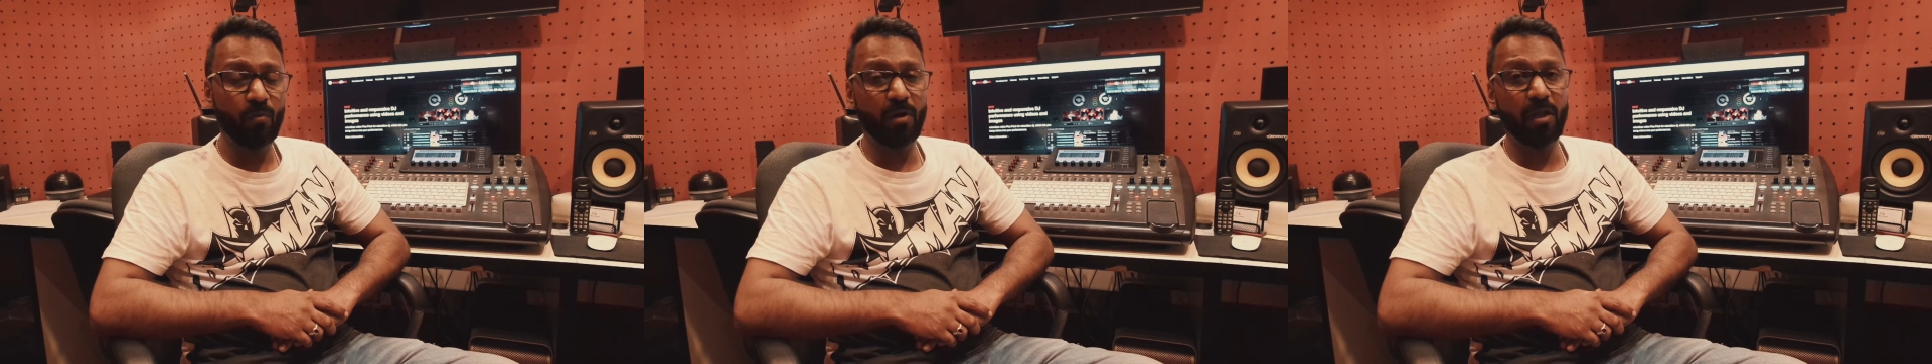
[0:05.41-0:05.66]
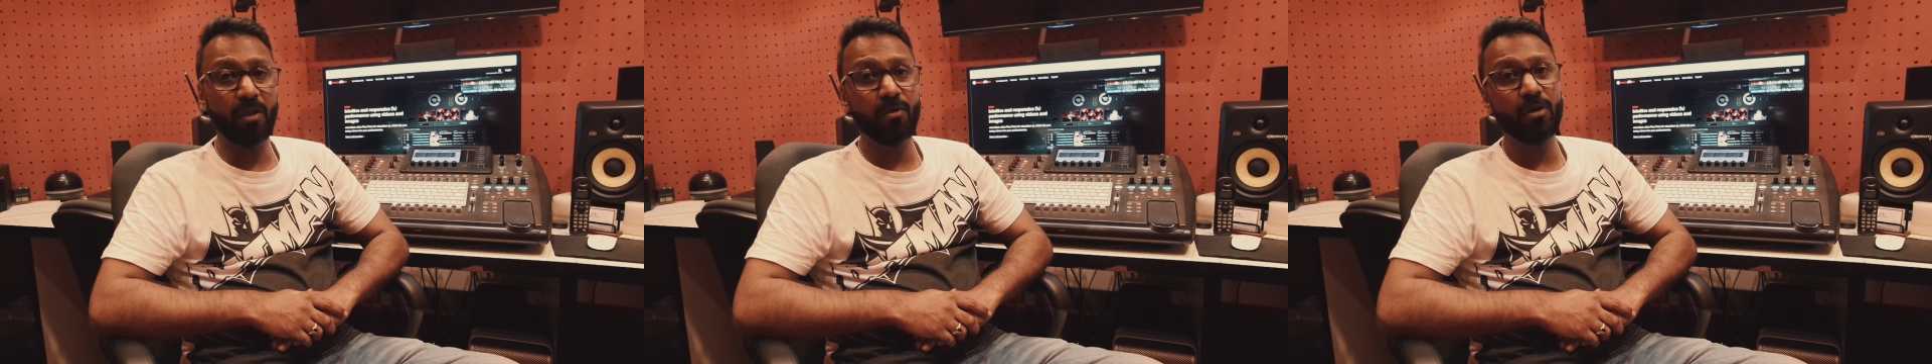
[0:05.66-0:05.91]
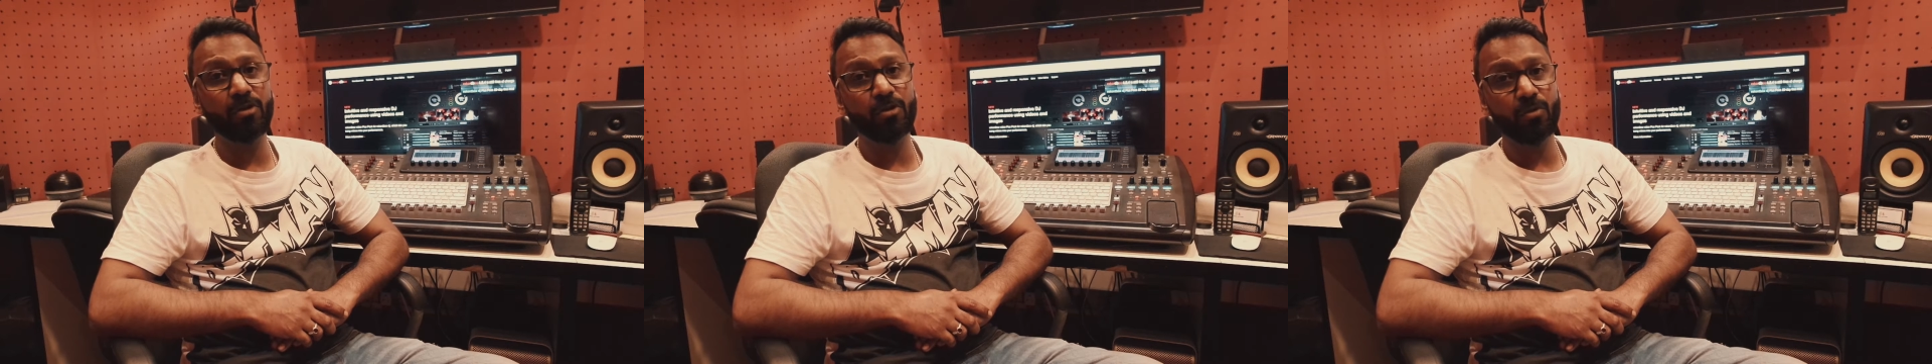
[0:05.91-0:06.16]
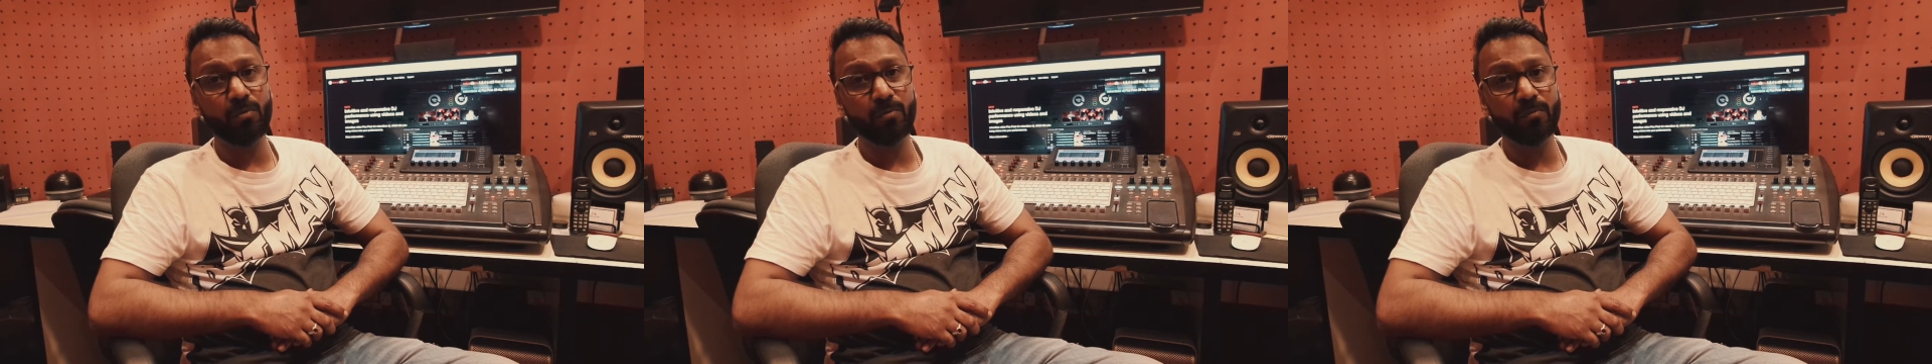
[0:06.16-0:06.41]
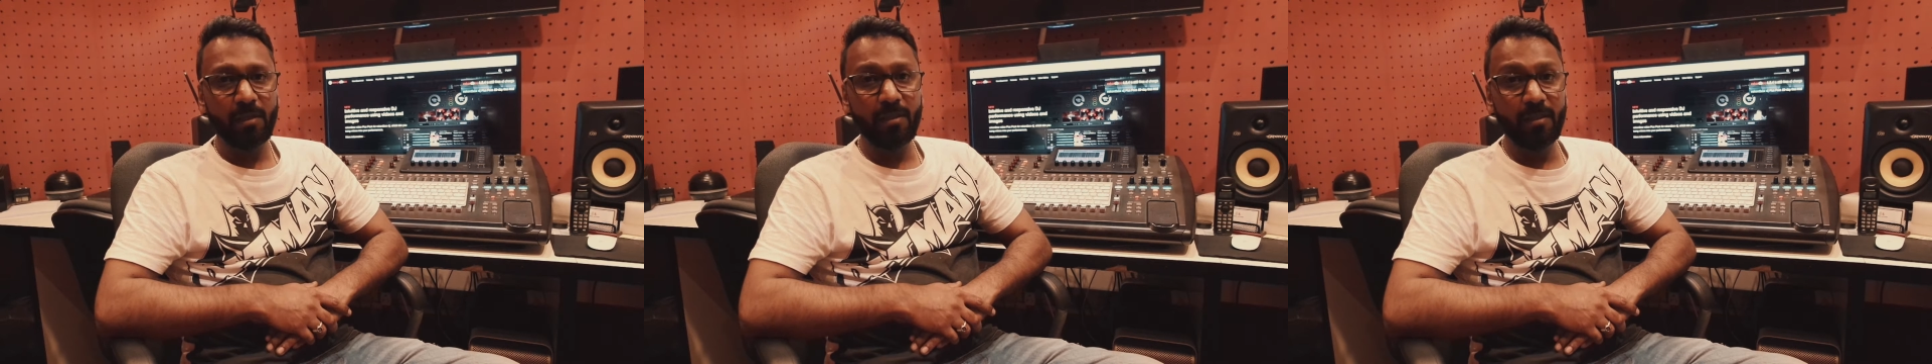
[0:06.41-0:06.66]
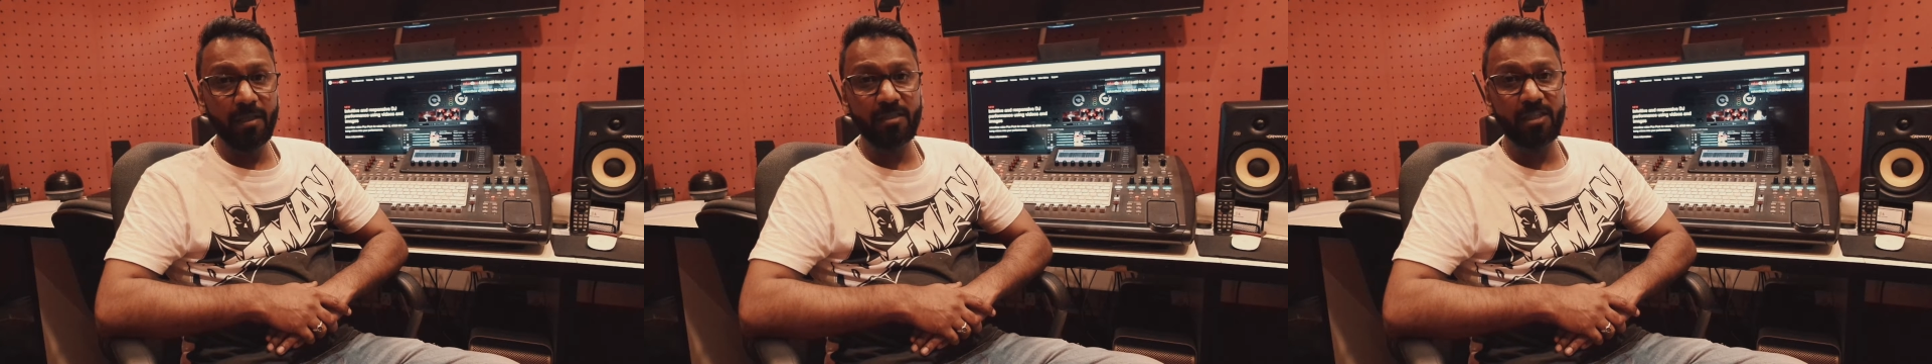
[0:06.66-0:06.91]
What are you going to do?
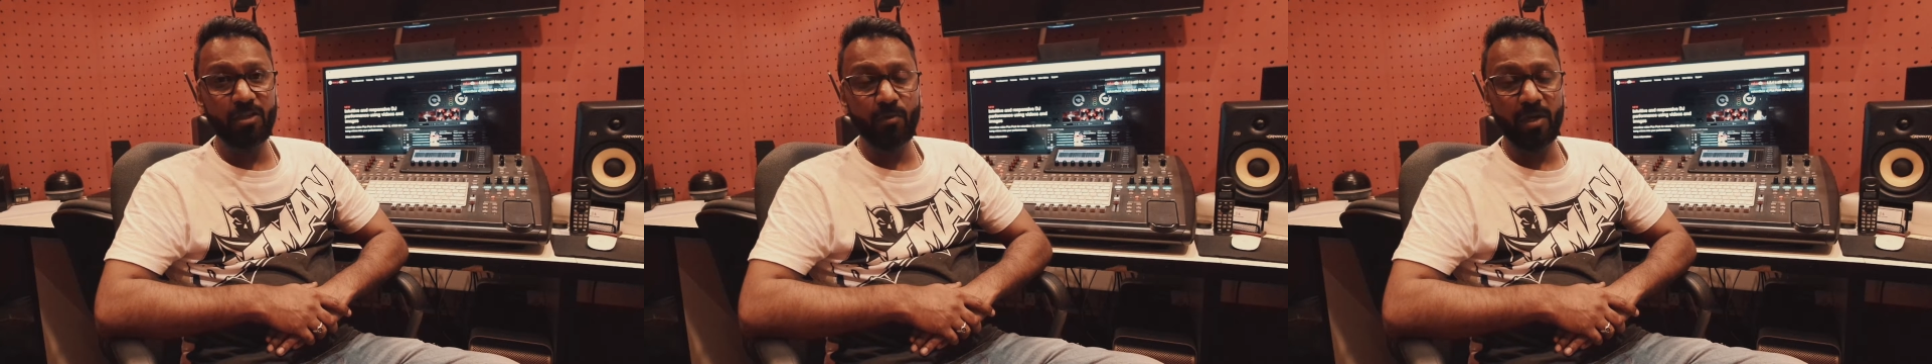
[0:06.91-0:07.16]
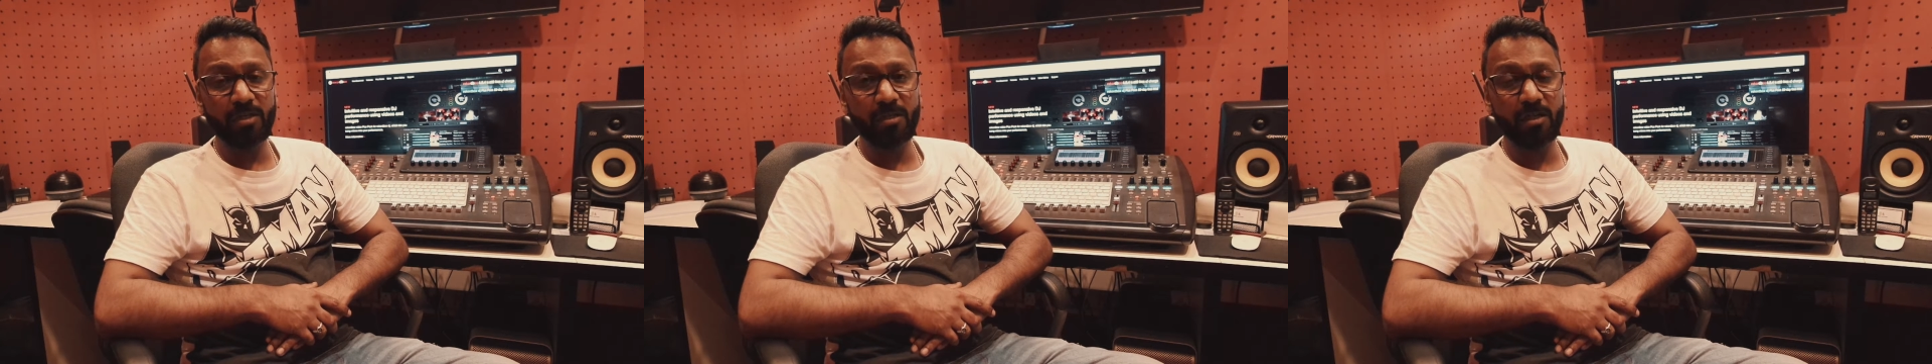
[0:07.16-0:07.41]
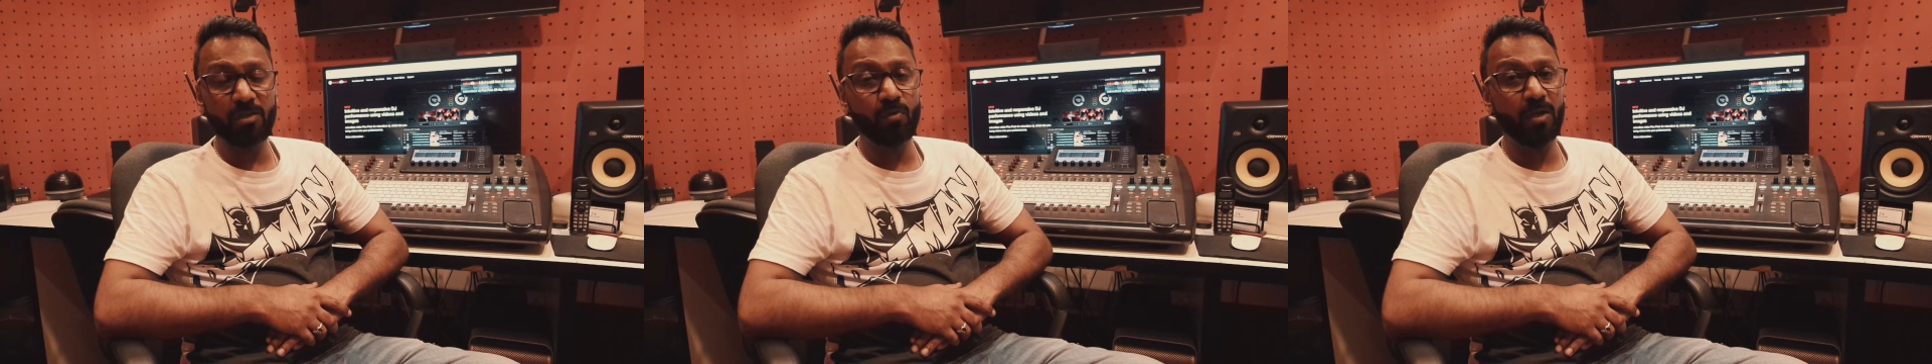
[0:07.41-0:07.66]
In these situations,